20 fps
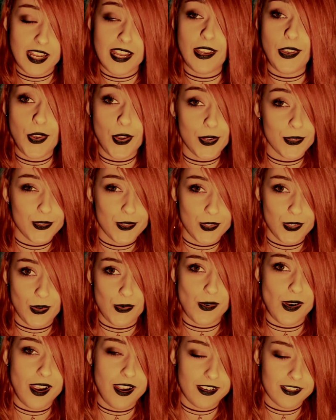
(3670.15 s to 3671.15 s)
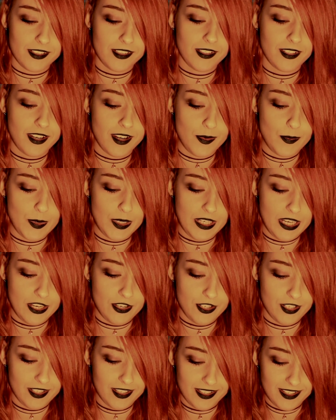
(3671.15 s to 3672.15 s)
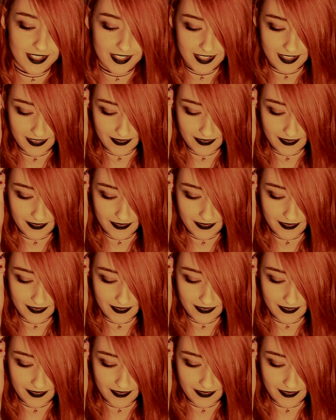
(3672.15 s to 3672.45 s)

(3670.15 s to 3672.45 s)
and not so hot combinations.